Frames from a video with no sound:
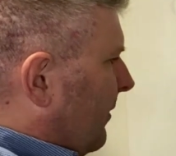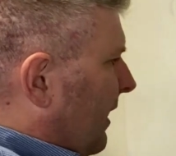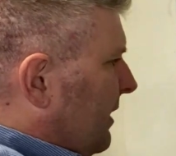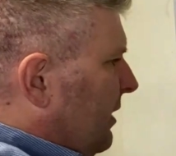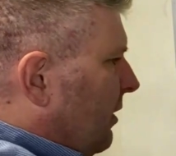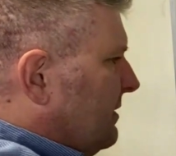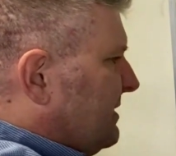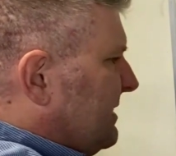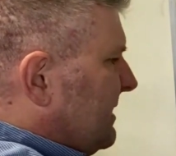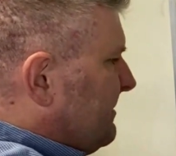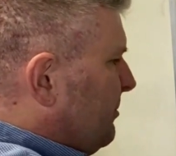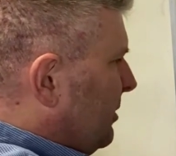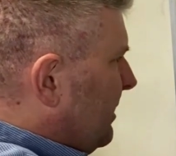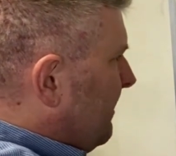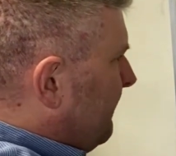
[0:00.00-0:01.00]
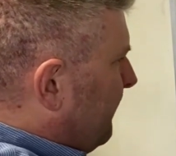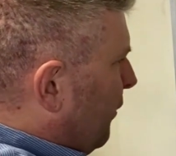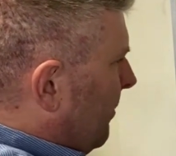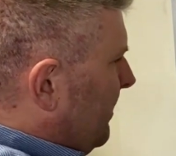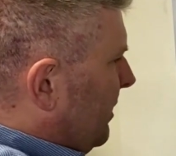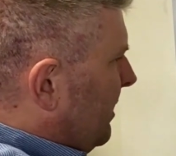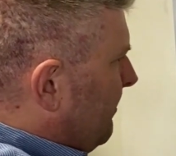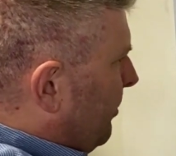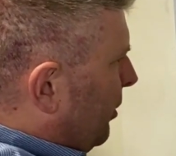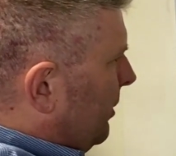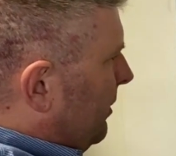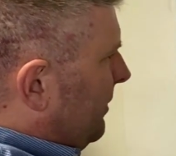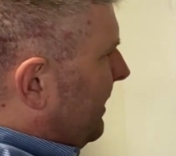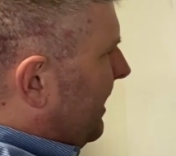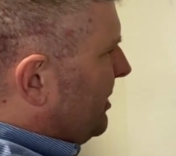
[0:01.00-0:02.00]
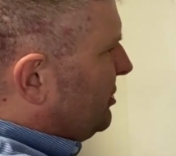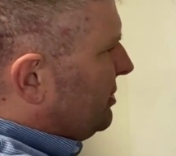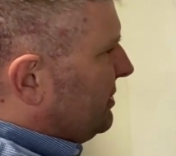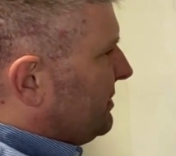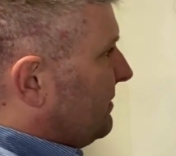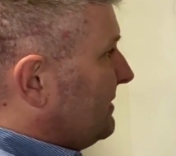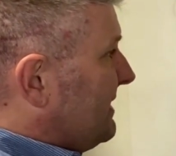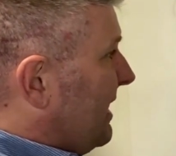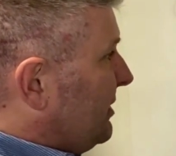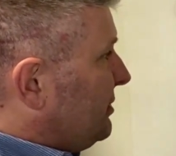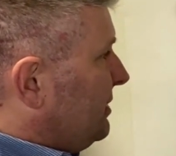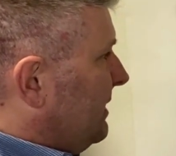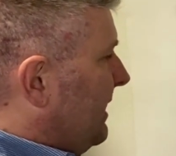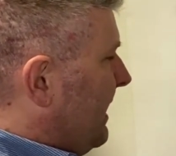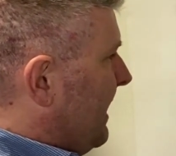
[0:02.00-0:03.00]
6 million, 4 million per location. So it's actually